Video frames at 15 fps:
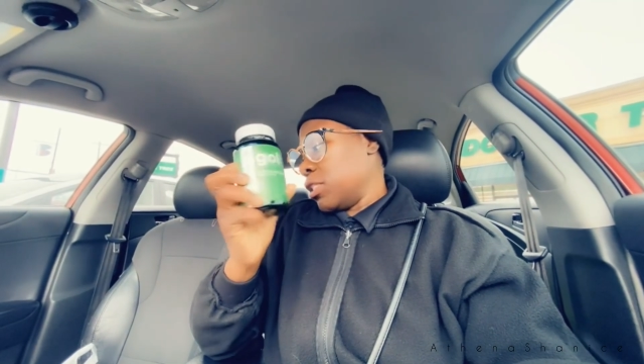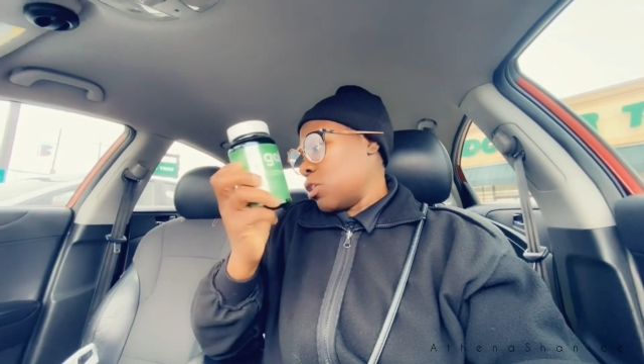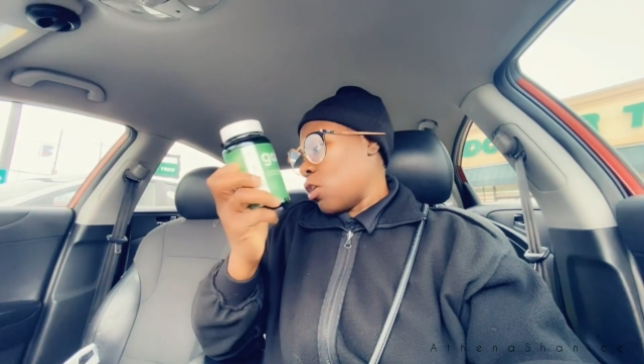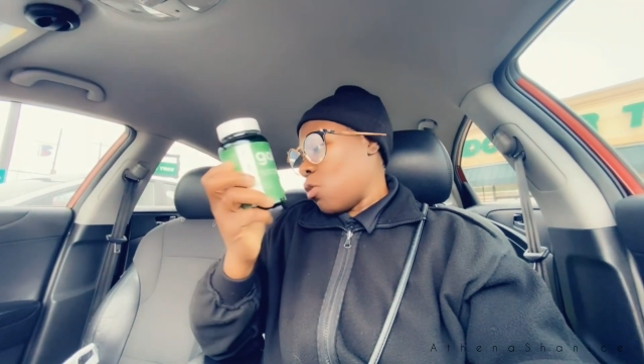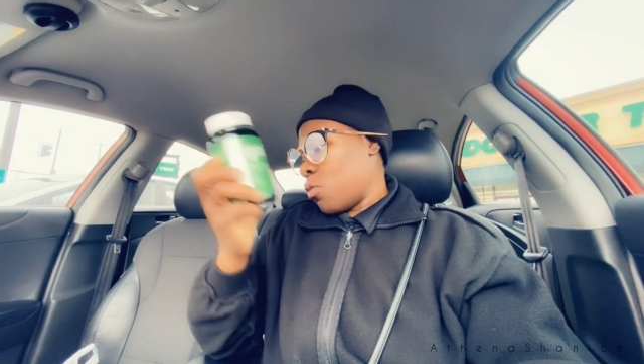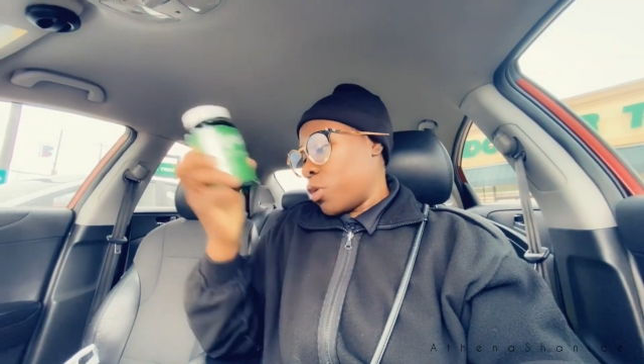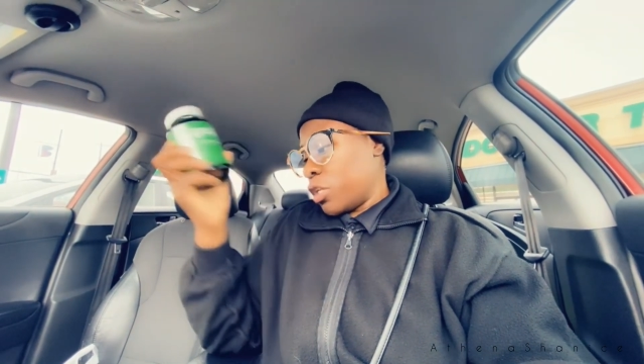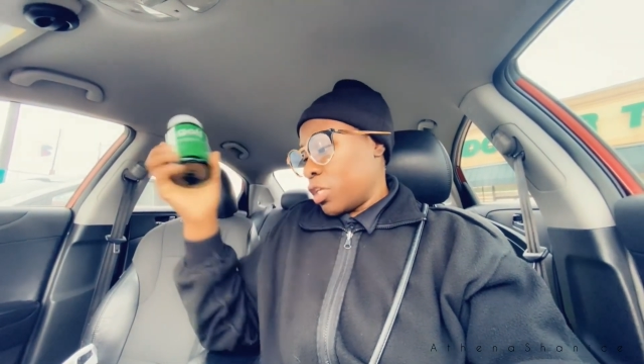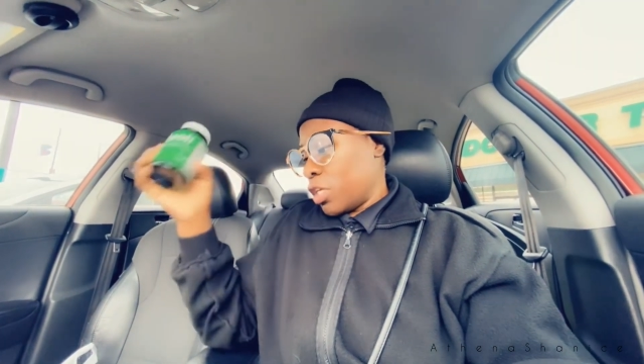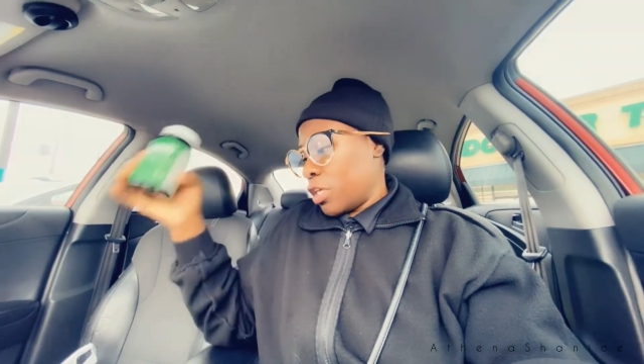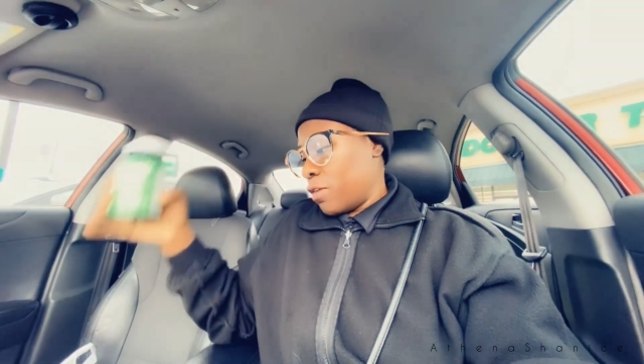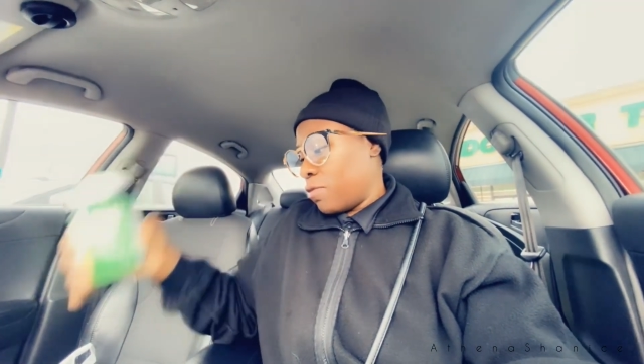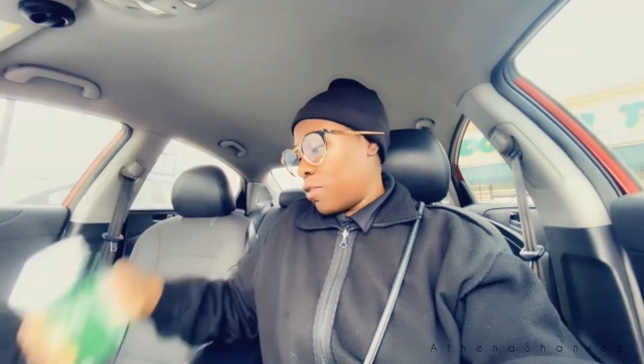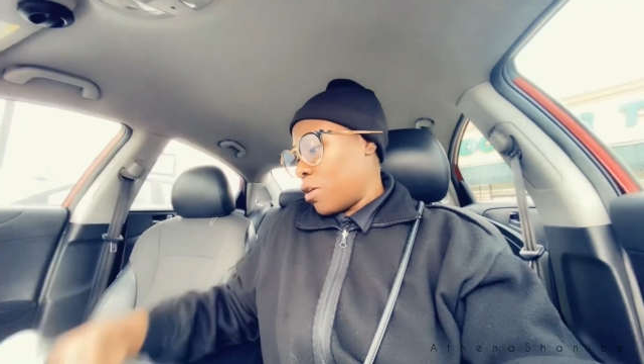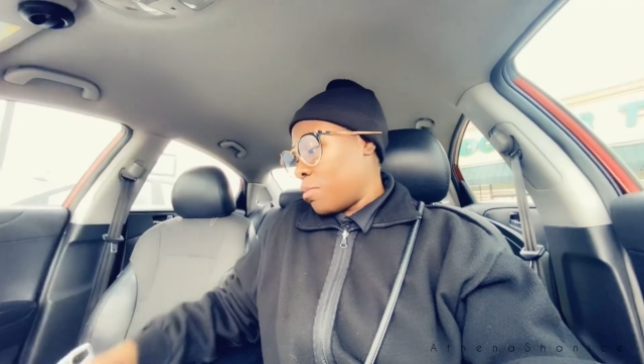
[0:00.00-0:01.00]
So I wanted to
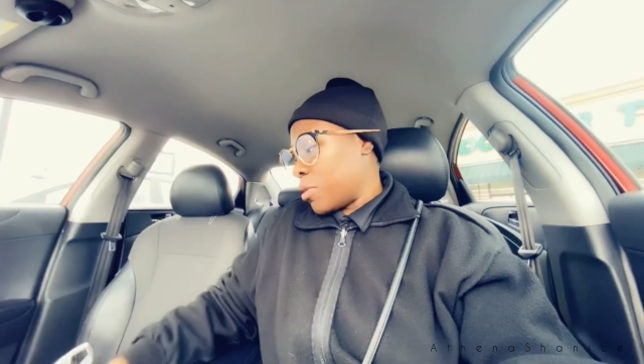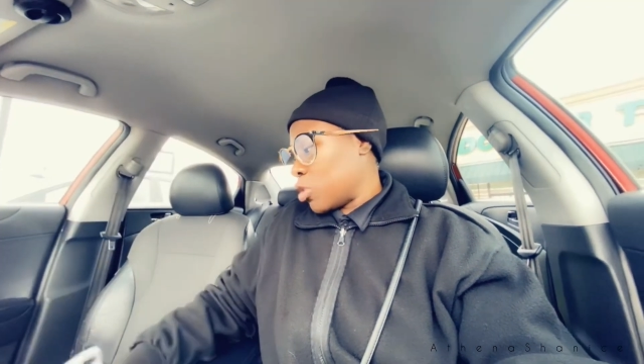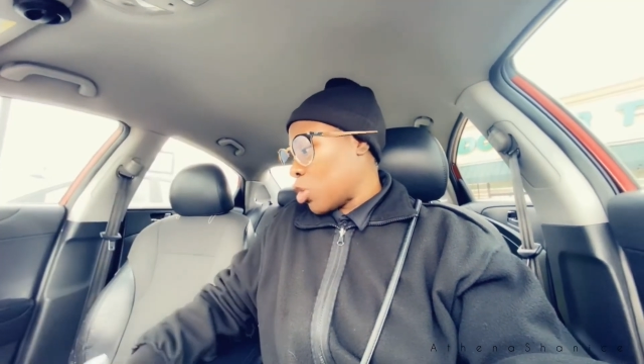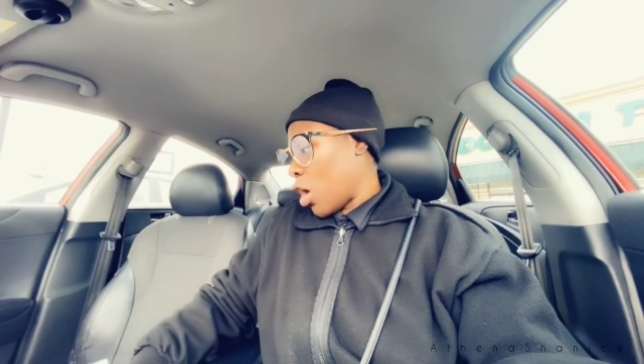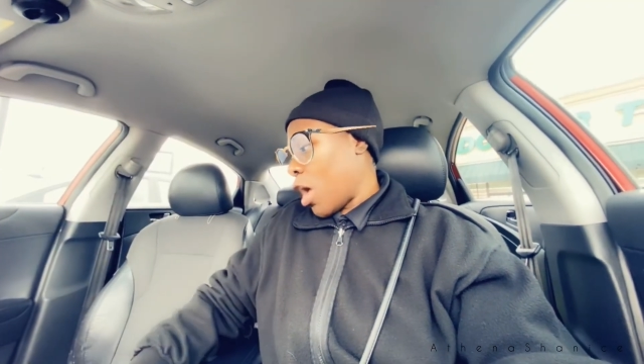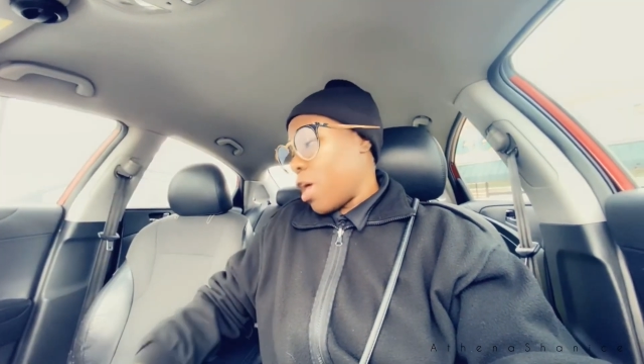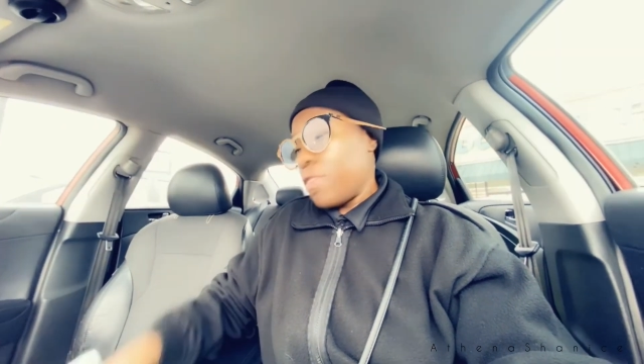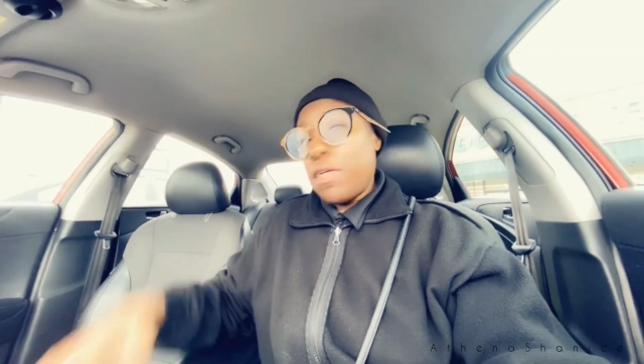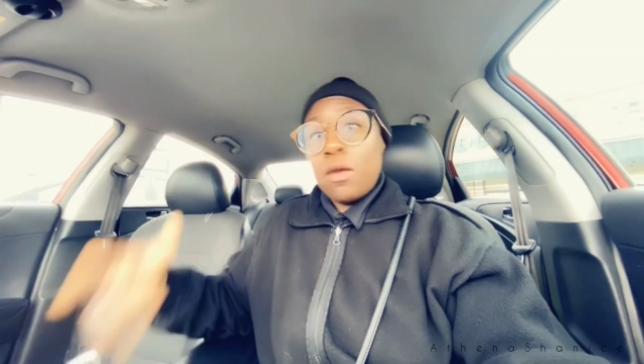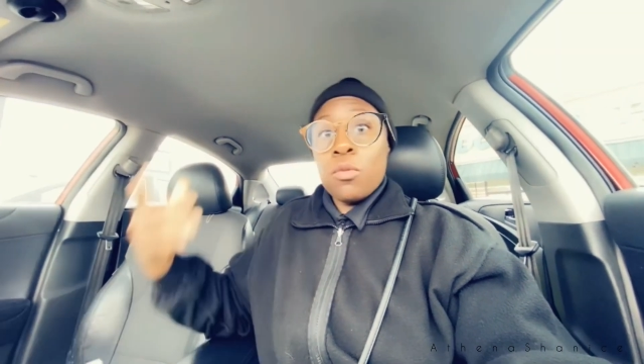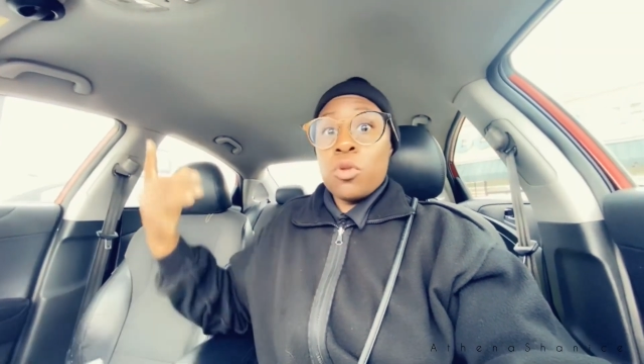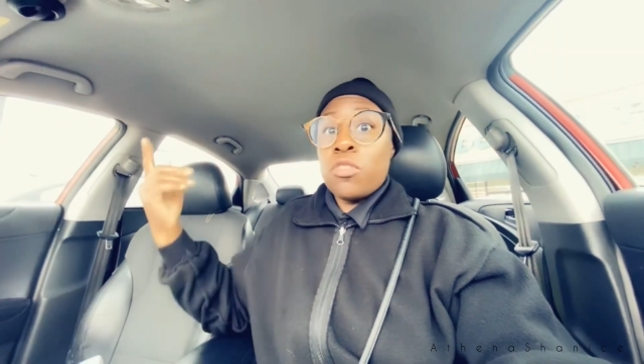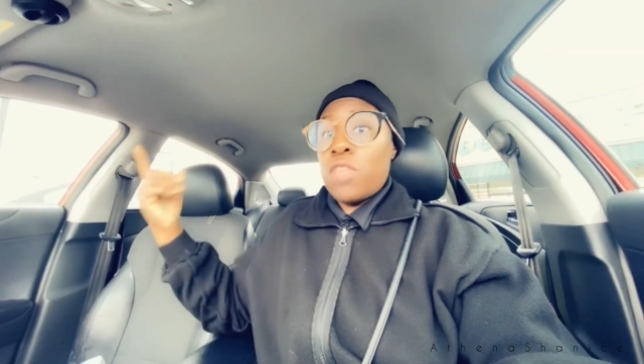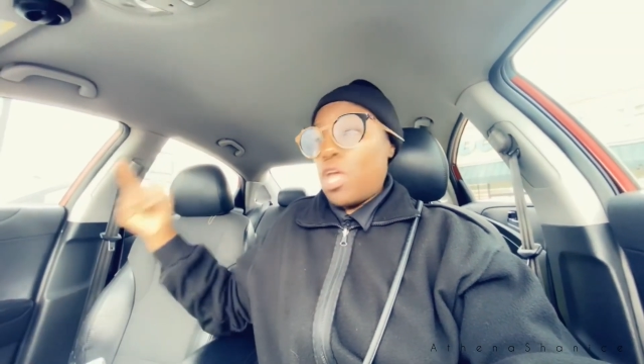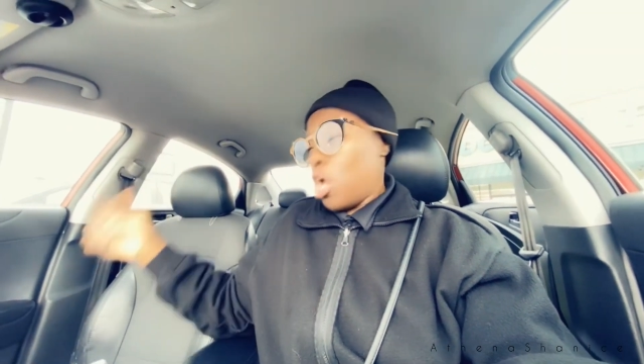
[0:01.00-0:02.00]
give them a try. They
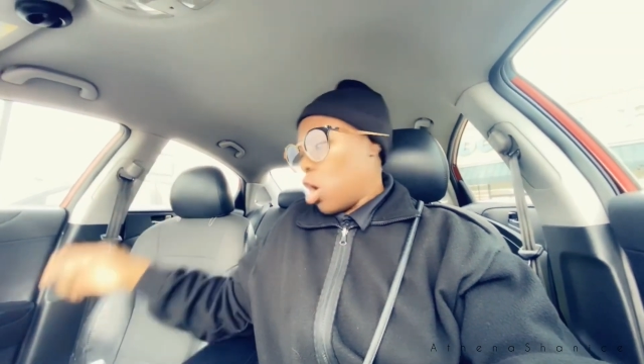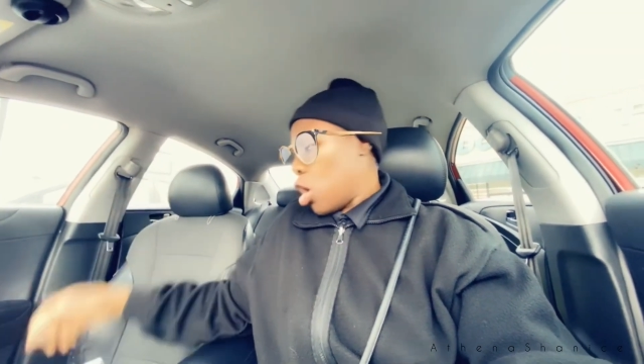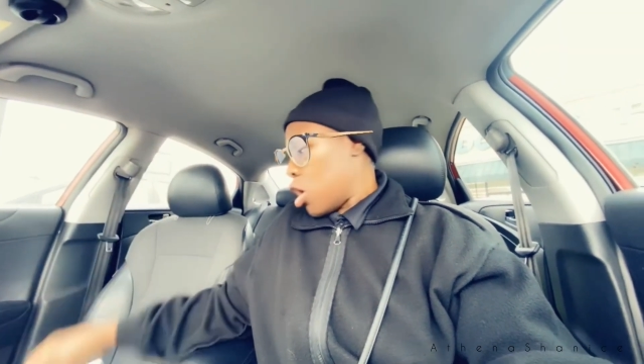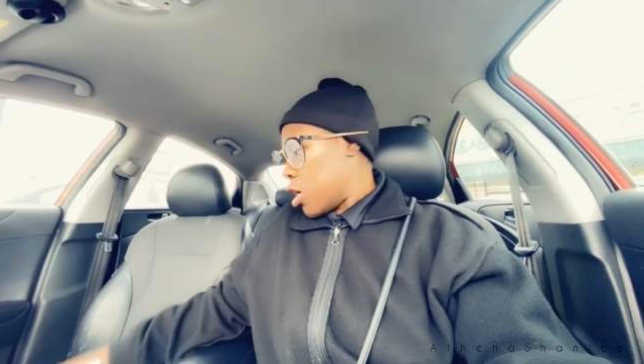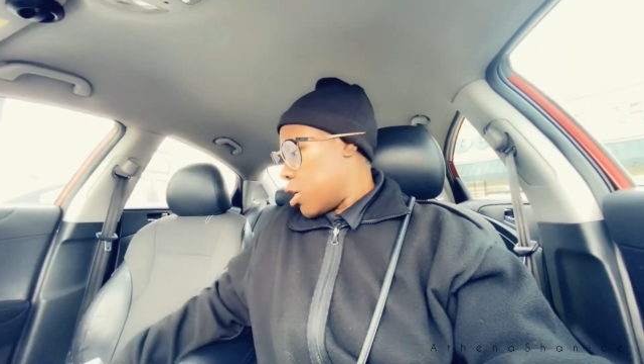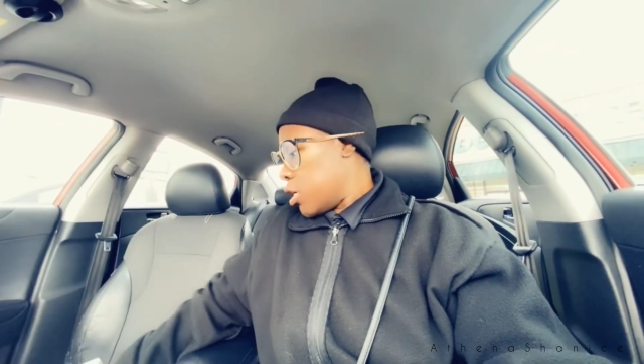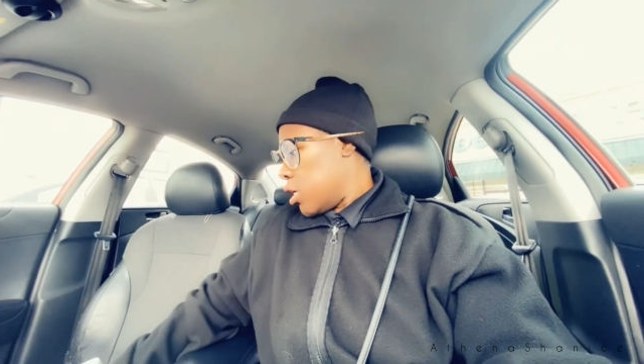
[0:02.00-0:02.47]
were there.